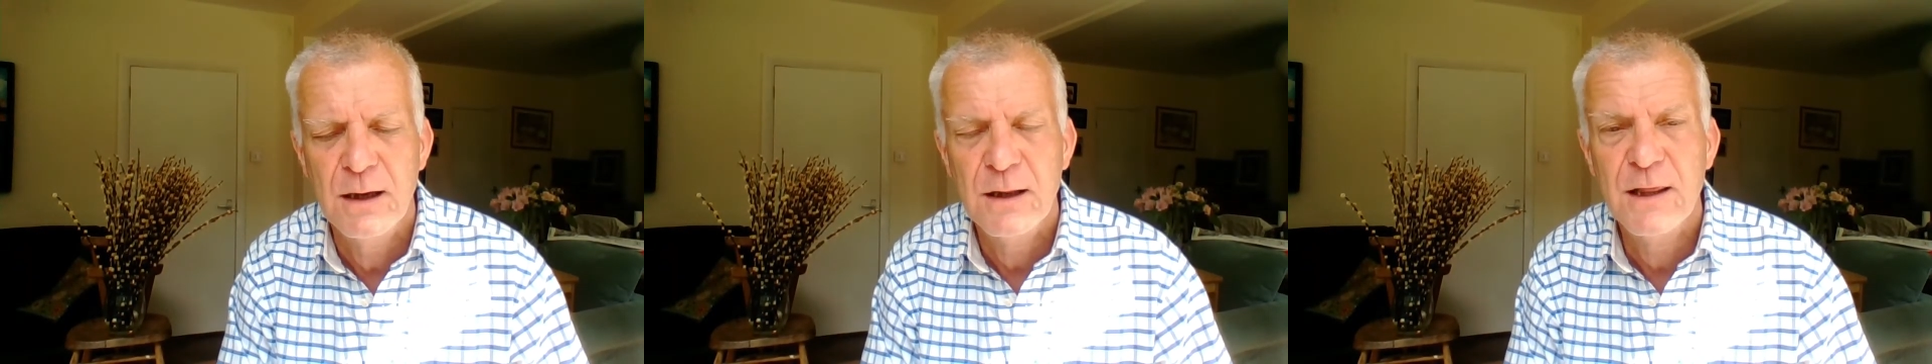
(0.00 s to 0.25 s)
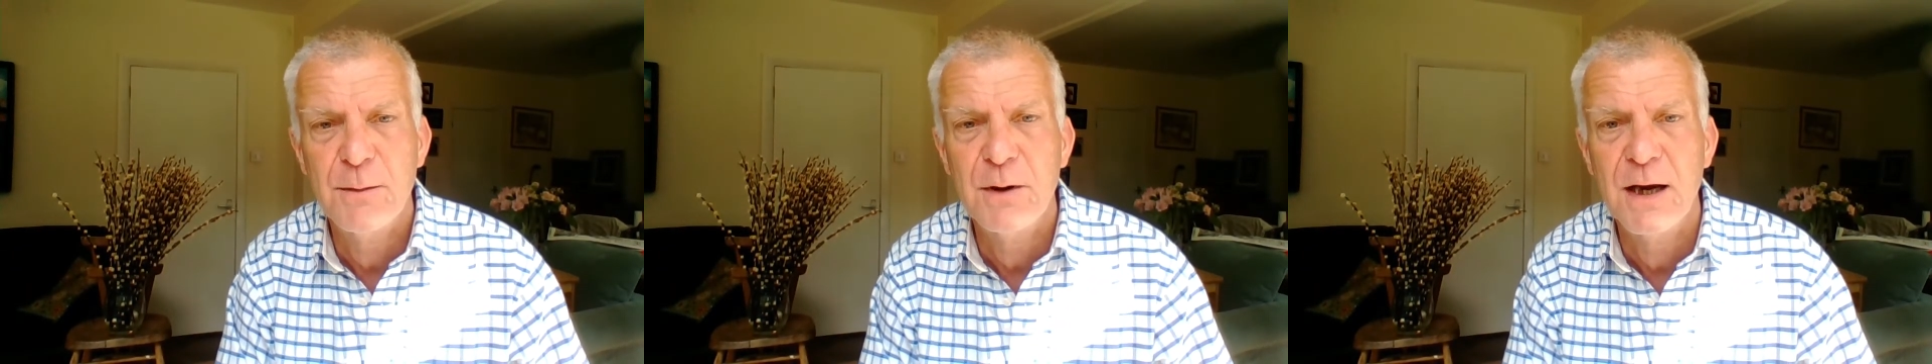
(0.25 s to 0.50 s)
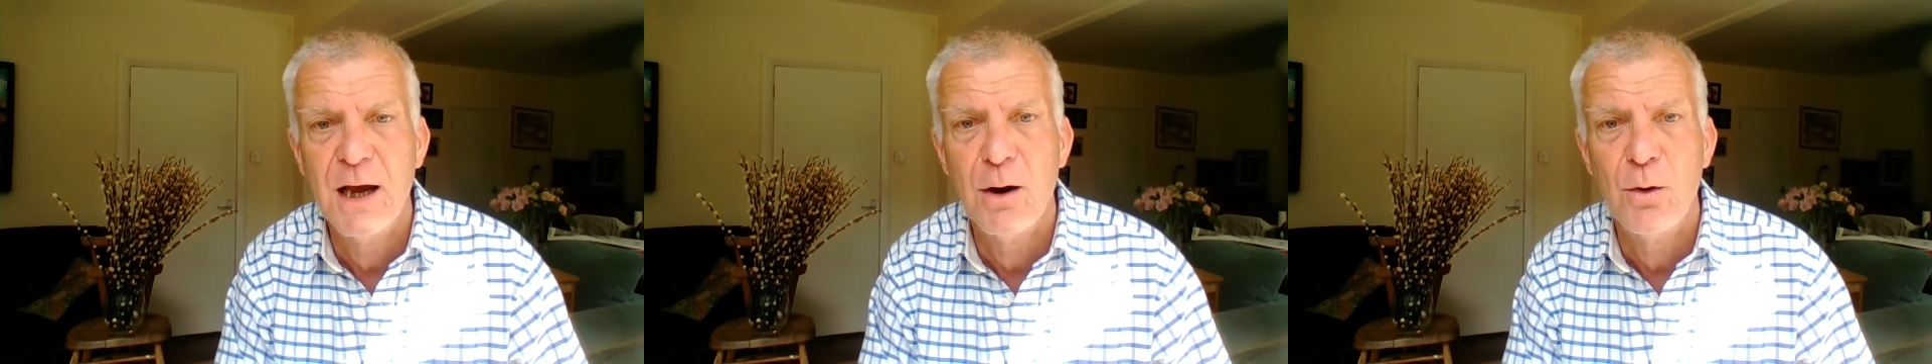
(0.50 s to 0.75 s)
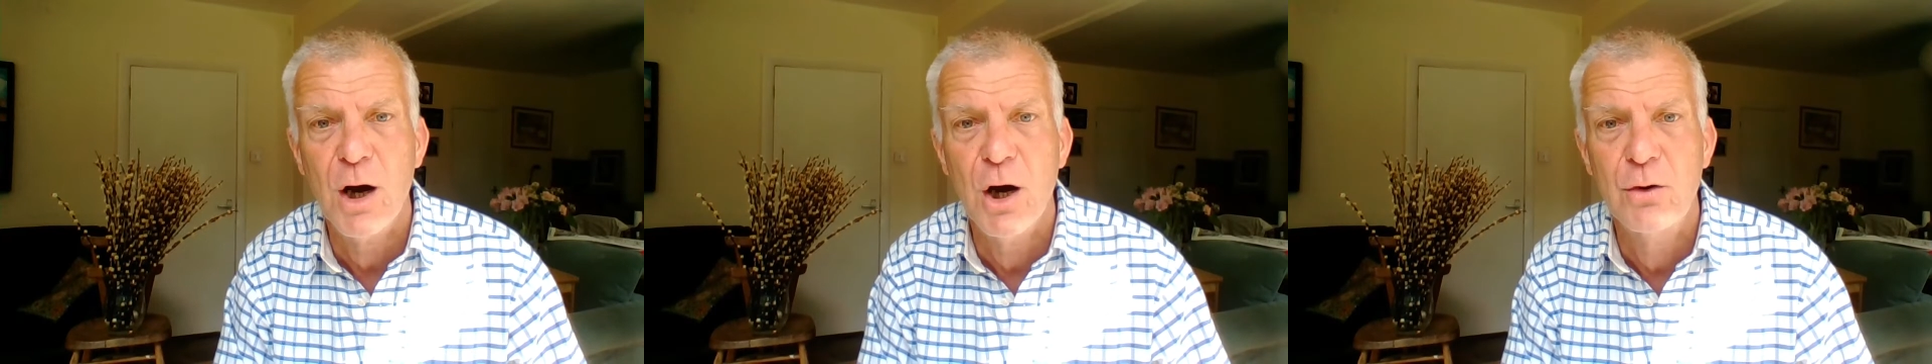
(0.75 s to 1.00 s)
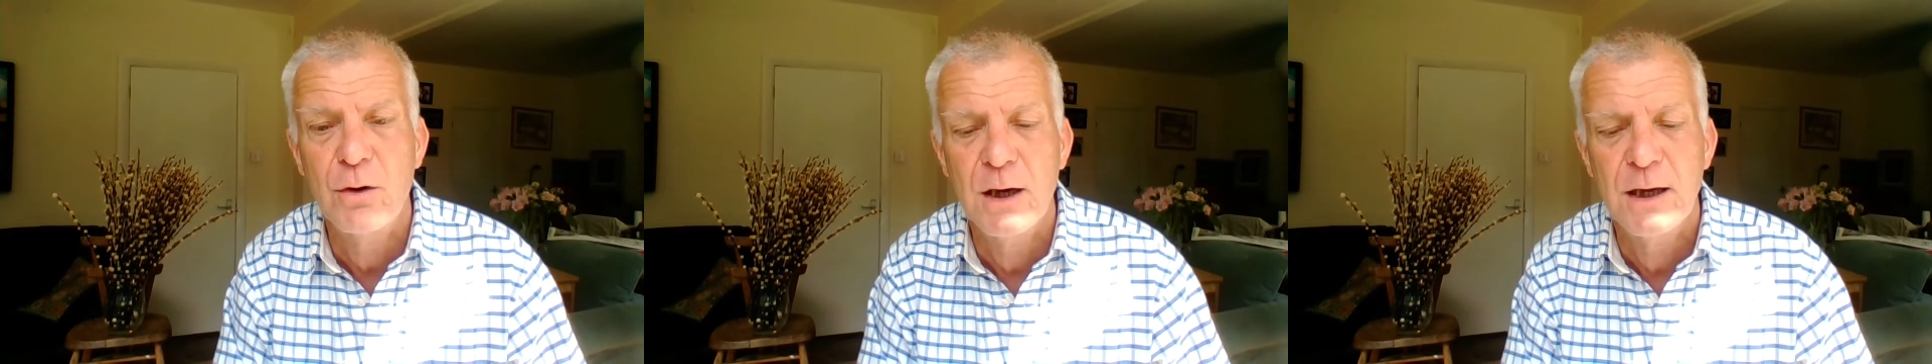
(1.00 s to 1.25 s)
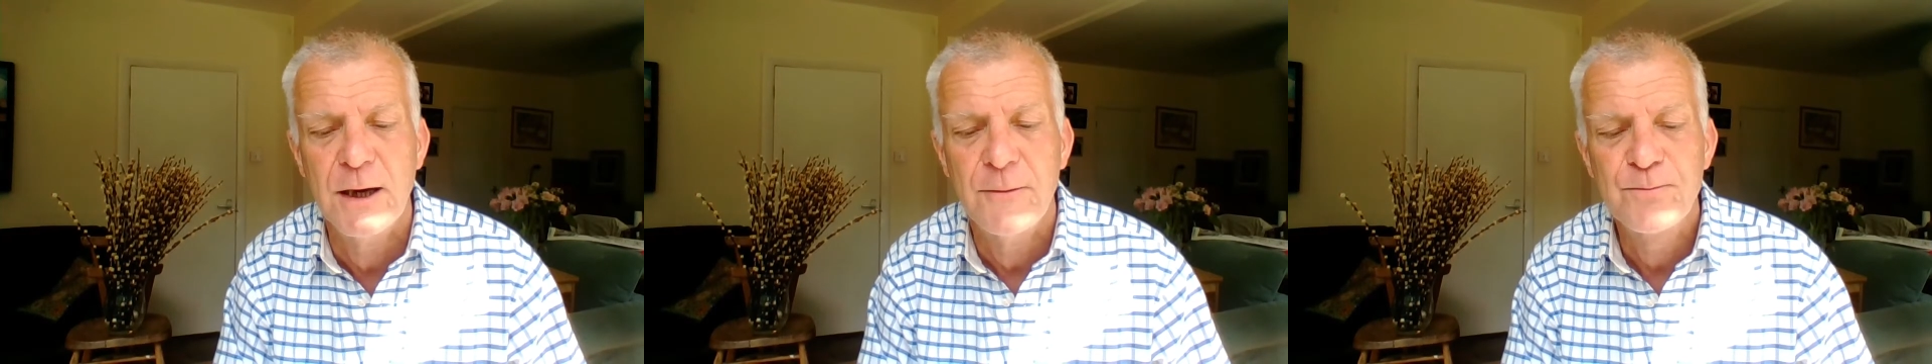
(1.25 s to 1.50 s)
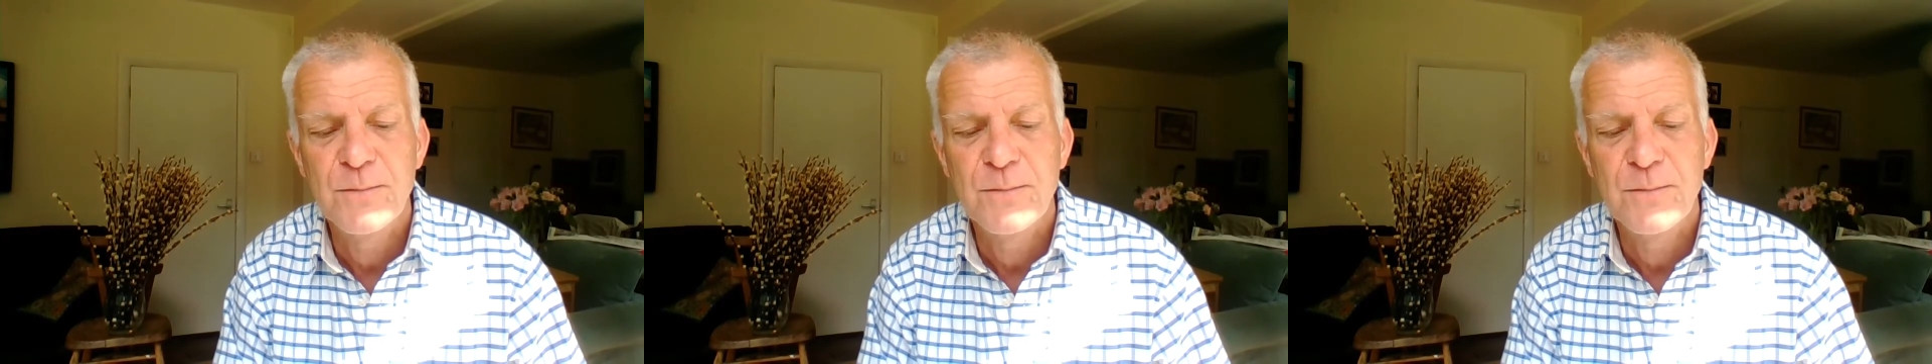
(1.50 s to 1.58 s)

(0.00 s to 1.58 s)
there were now only